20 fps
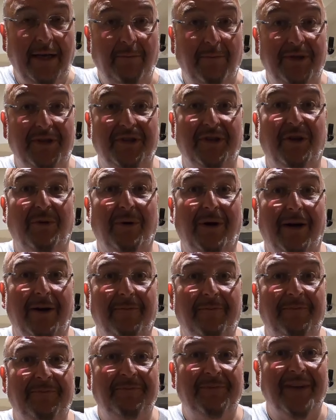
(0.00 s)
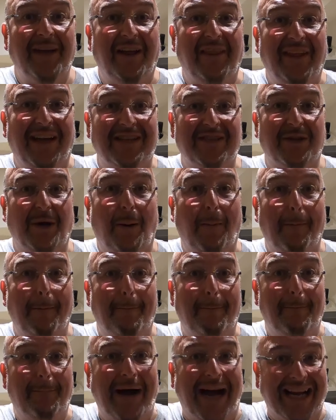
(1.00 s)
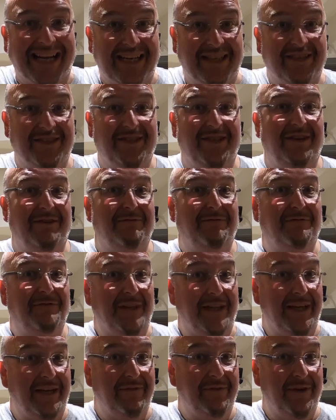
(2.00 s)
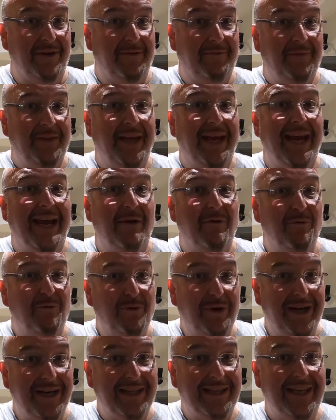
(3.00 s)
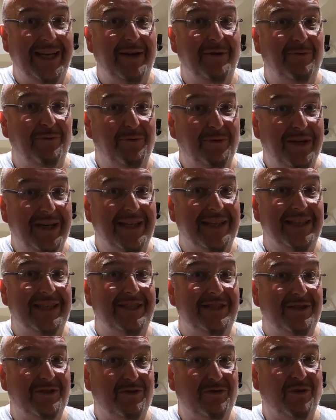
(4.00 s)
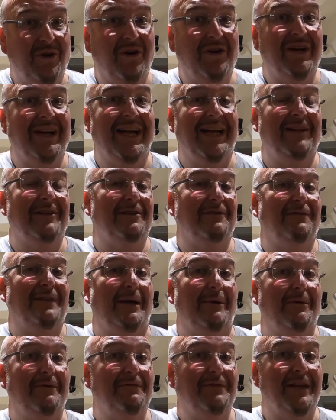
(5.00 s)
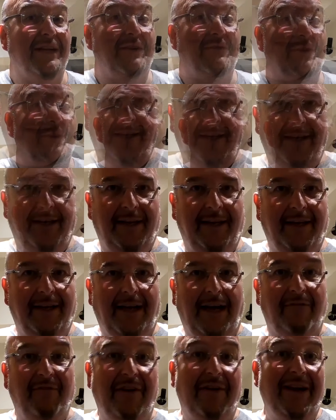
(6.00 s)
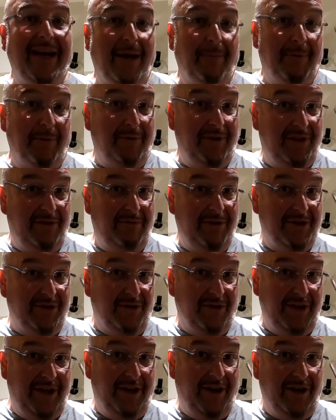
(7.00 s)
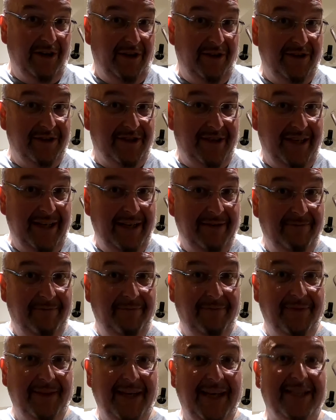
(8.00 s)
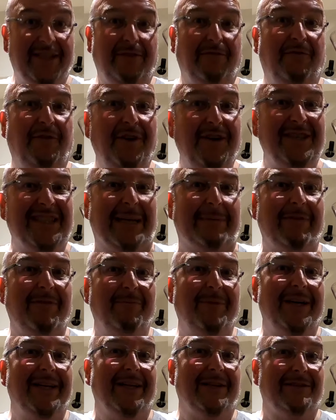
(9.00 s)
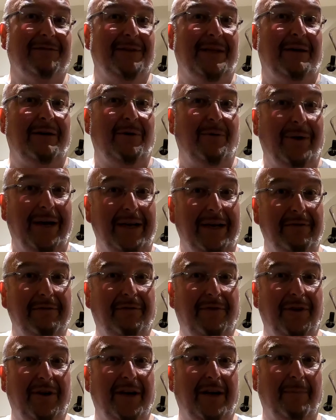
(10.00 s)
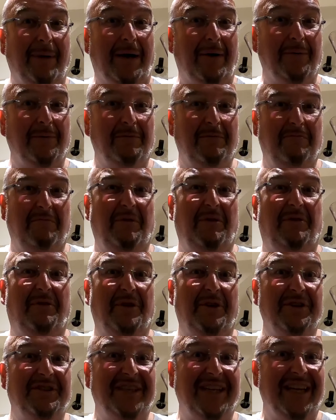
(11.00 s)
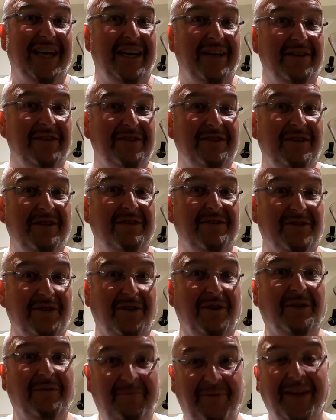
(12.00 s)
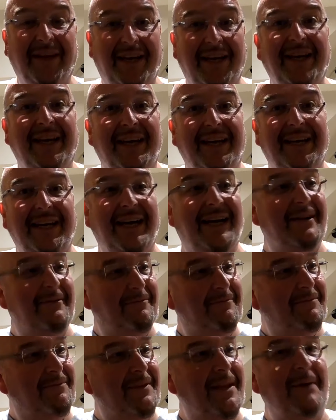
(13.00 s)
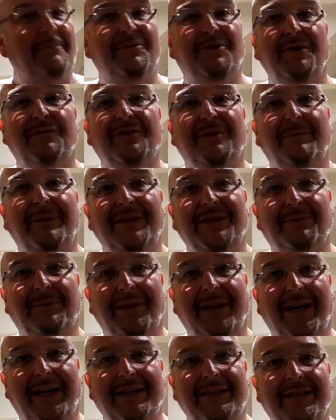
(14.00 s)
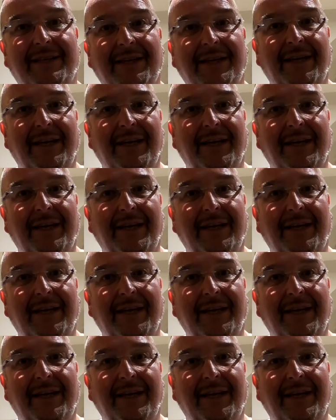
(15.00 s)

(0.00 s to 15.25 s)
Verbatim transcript: But you know what? That's got bags of flavour. Really, really strong elderflower flavour. I'm very happy with the result in all honesty. It's the first time I've made elderflower wine for about 30 years, so yeah, I'm chuffed to bits with that.